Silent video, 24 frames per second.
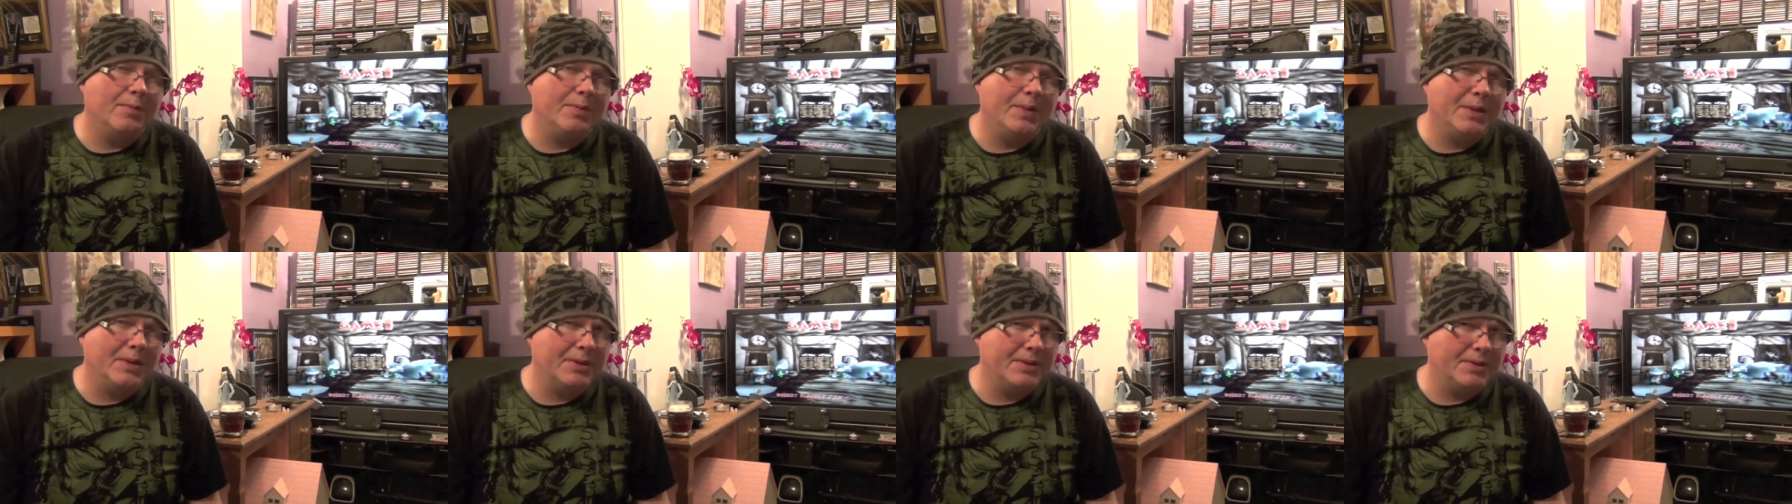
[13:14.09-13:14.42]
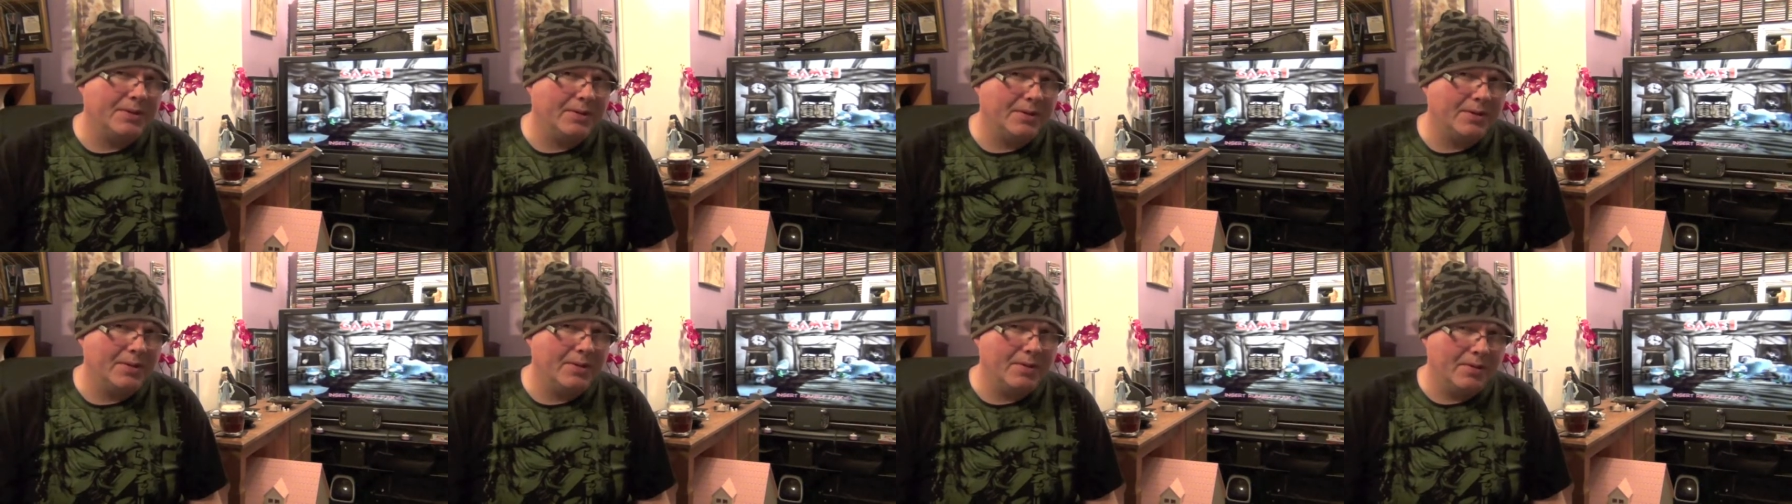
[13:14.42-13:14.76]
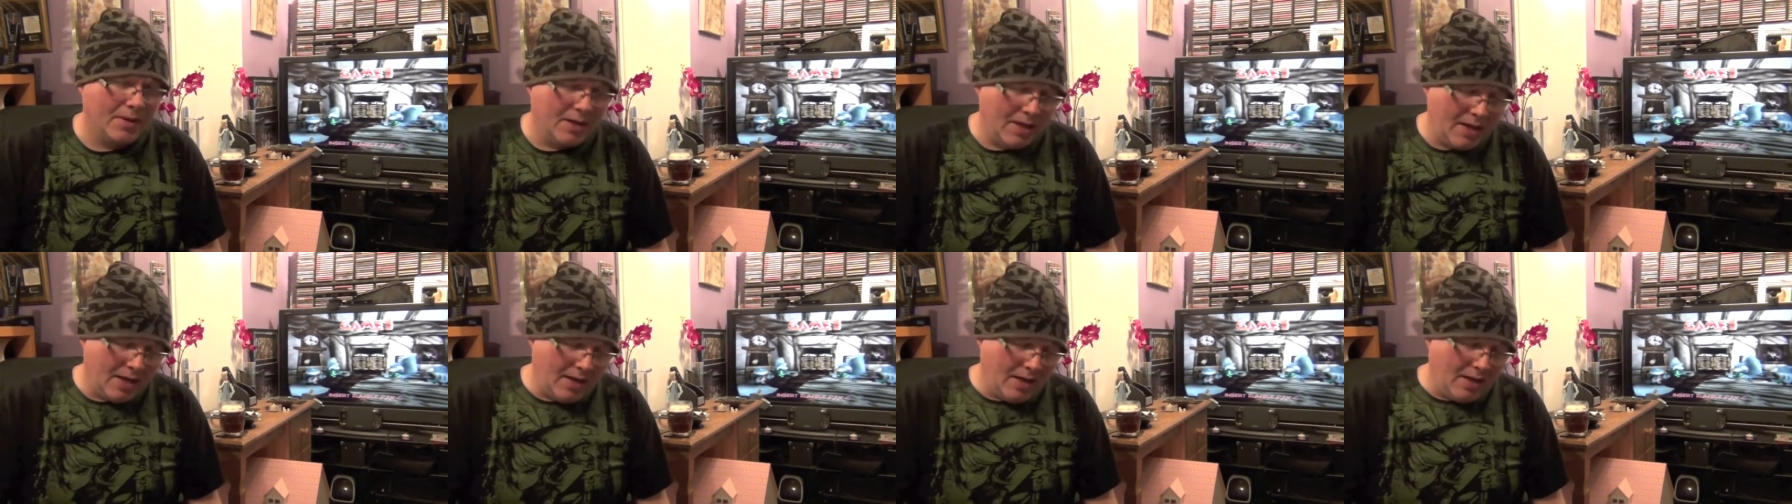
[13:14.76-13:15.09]
on PS2.
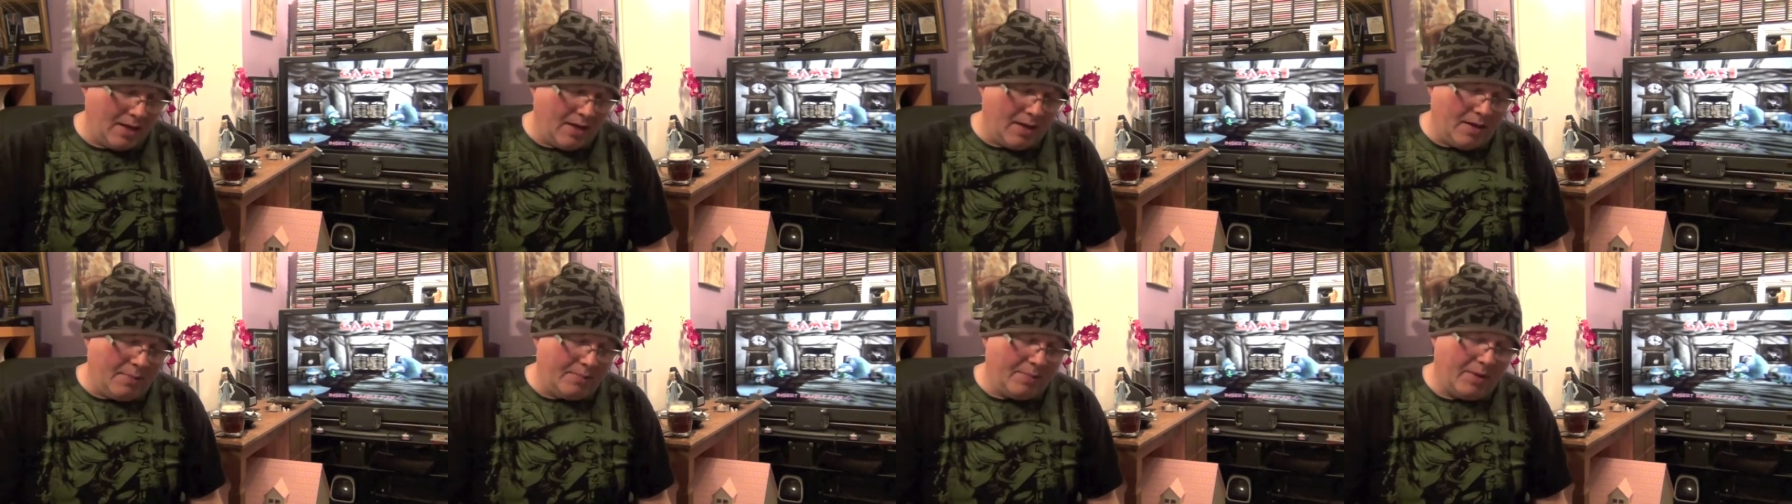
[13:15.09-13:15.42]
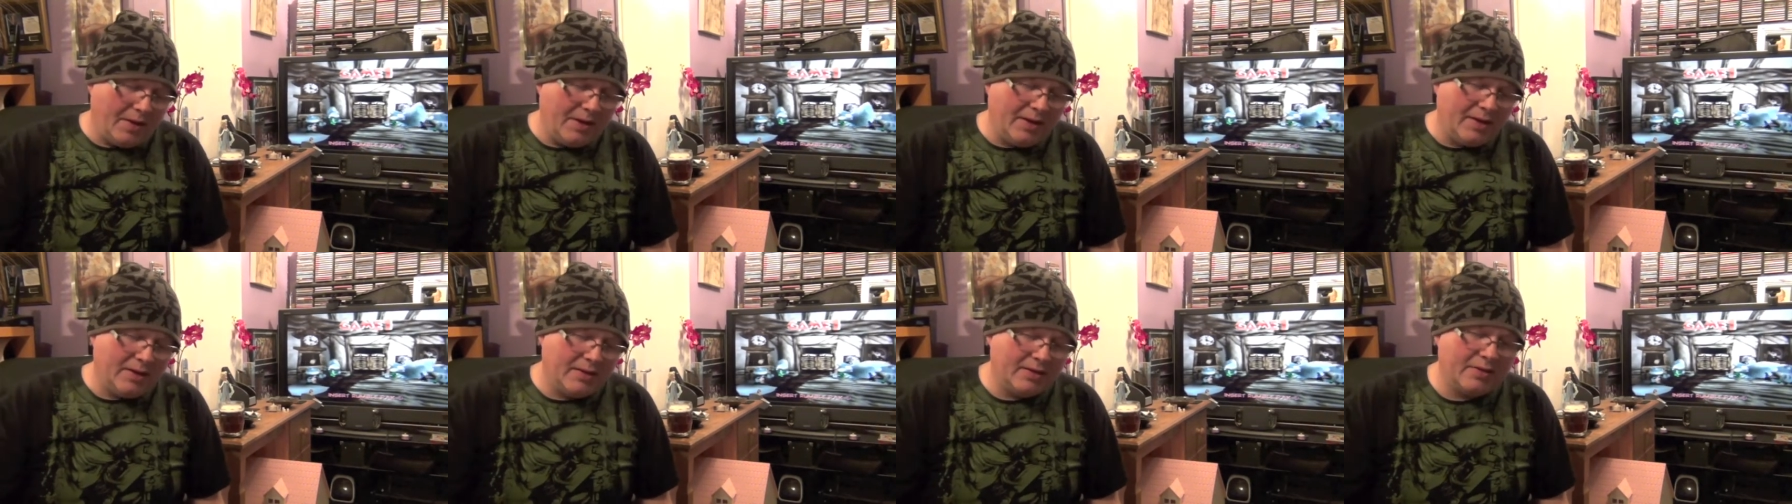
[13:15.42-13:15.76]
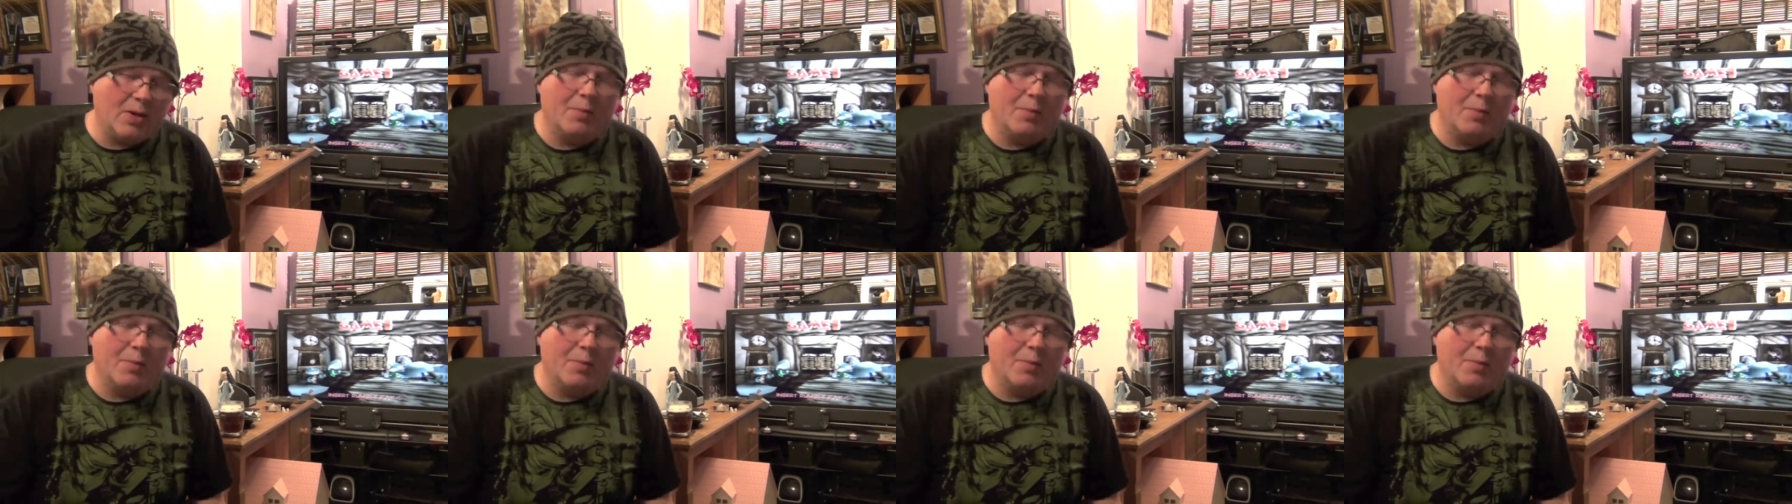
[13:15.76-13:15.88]
But it's